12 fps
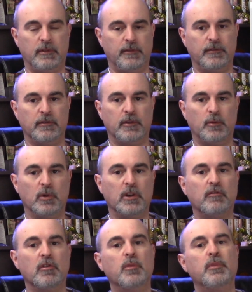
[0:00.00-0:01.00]
if you're in a work
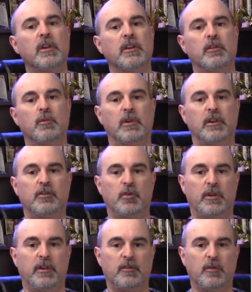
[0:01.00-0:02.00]
group, you want to
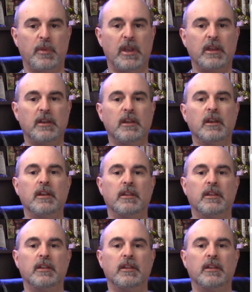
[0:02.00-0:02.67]
join a domain,